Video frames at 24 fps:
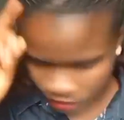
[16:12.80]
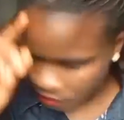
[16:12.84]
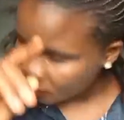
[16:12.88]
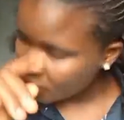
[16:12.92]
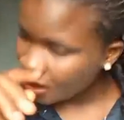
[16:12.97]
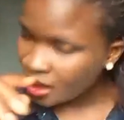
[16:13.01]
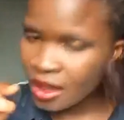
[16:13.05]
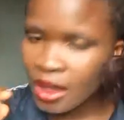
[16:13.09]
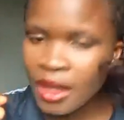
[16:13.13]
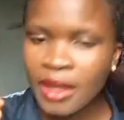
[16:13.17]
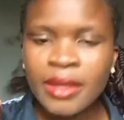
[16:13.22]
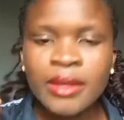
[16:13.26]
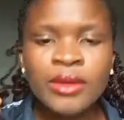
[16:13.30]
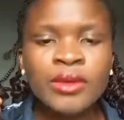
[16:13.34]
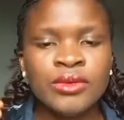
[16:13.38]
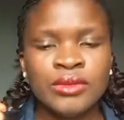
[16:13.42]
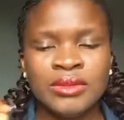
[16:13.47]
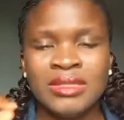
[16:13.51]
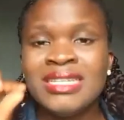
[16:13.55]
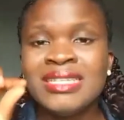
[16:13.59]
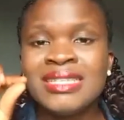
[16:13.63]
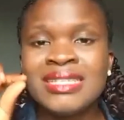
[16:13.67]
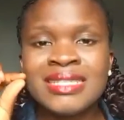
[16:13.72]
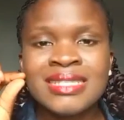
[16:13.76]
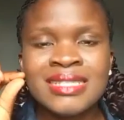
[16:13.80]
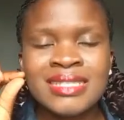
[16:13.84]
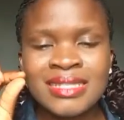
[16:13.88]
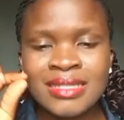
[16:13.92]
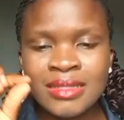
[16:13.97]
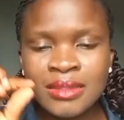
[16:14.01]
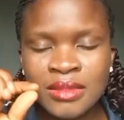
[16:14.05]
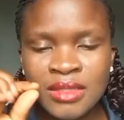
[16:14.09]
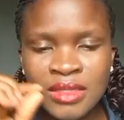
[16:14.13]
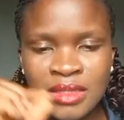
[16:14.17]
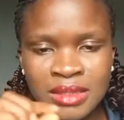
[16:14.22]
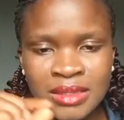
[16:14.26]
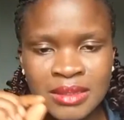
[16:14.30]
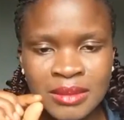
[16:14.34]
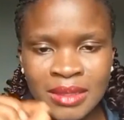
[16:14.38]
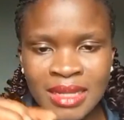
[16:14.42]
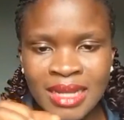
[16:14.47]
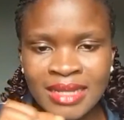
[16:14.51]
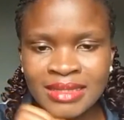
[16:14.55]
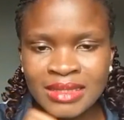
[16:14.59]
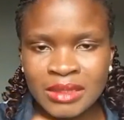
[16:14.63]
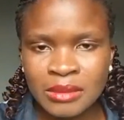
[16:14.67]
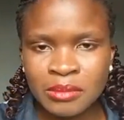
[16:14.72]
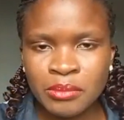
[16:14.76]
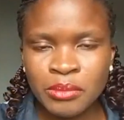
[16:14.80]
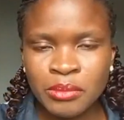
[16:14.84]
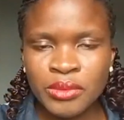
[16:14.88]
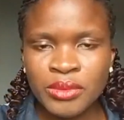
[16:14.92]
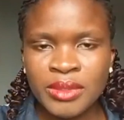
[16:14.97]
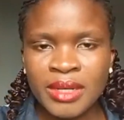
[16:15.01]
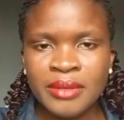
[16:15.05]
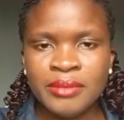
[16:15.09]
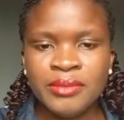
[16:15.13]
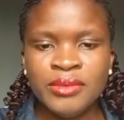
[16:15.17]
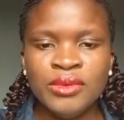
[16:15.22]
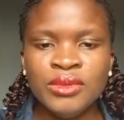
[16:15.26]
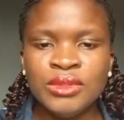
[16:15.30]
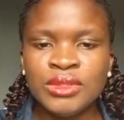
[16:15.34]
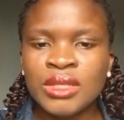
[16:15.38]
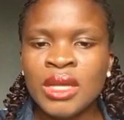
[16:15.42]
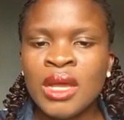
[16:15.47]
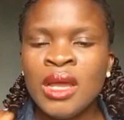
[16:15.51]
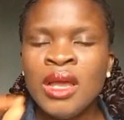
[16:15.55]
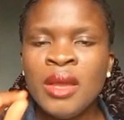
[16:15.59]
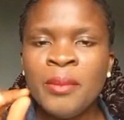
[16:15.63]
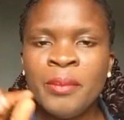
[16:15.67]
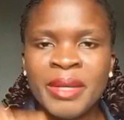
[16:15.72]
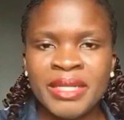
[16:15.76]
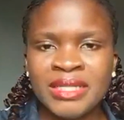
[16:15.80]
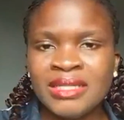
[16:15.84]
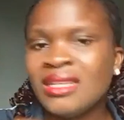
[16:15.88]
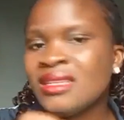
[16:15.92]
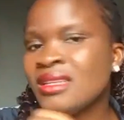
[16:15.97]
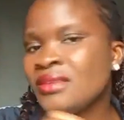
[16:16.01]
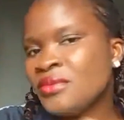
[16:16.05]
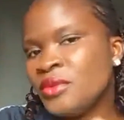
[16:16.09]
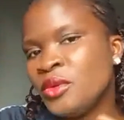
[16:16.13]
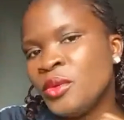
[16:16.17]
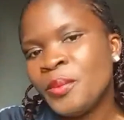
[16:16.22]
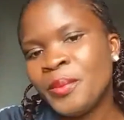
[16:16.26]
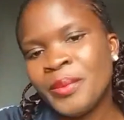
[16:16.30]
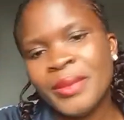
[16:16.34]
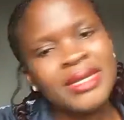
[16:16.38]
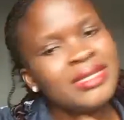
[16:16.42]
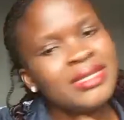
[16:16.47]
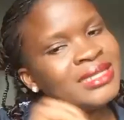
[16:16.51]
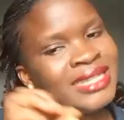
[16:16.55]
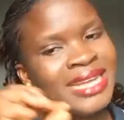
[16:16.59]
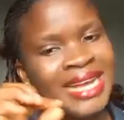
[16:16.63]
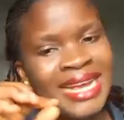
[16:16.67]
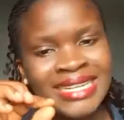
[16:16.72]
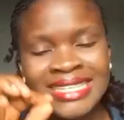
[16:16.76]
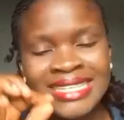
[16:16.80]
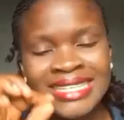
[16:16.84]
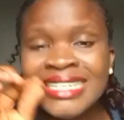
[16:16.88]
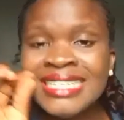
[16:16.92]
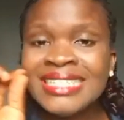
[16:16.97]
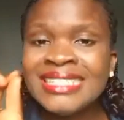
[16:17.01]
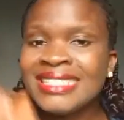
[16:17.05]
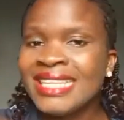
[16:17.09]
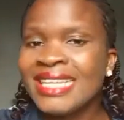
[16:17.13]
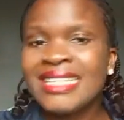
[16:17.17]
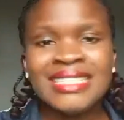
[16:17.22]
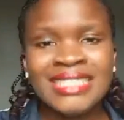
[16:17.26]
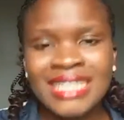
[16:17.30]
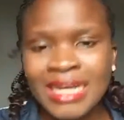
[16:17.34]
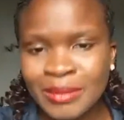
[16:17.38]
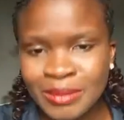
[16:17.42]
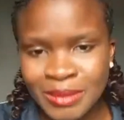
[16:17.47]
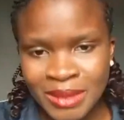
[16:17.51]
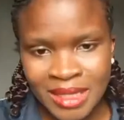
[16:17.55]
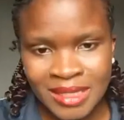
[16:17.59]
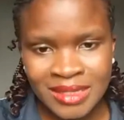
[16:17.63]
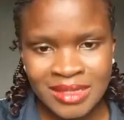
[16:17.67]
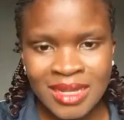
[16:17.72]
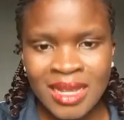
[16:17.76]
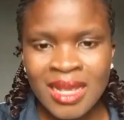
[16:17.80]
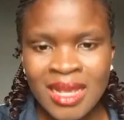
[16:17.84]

how you go is this last book I wrote, personal development guide, is 10 chapters.